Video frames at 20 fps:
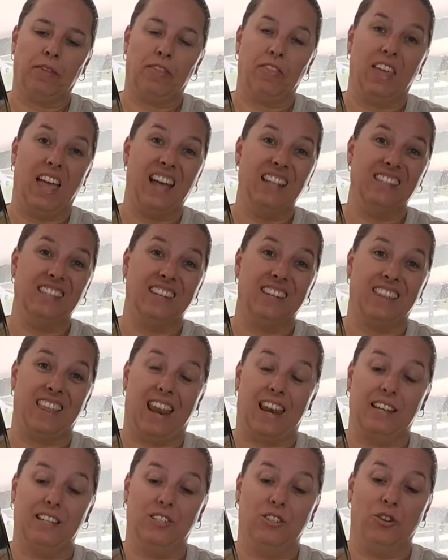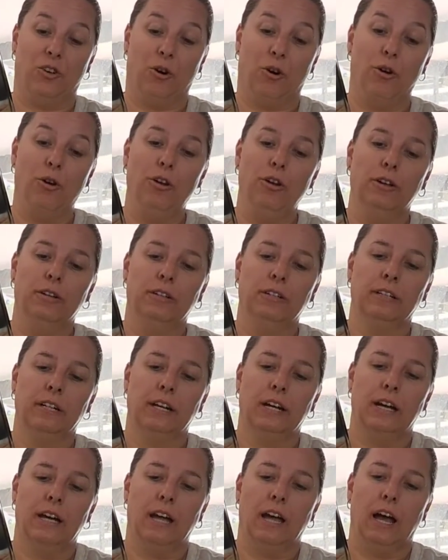The answer to that is no.
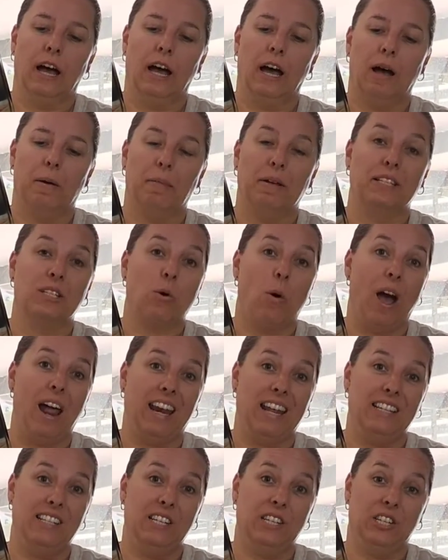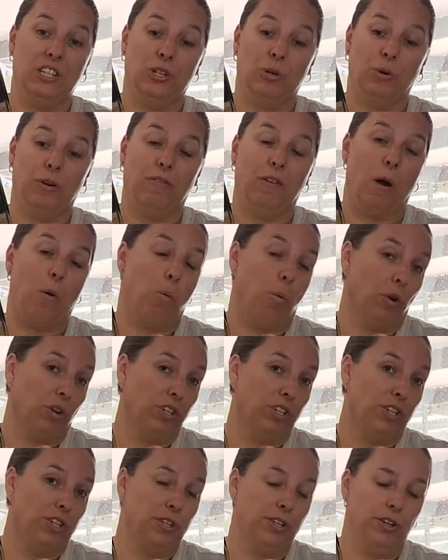It's quite easy to do if I
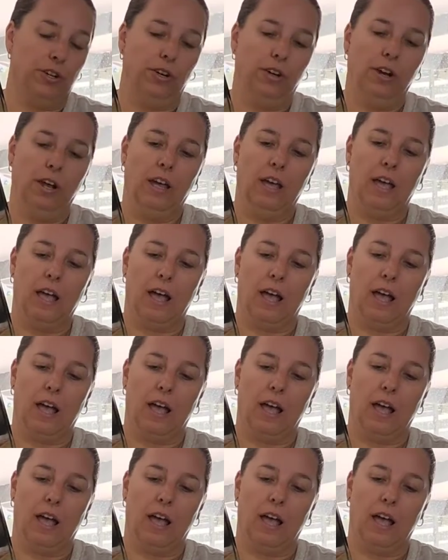wanted to,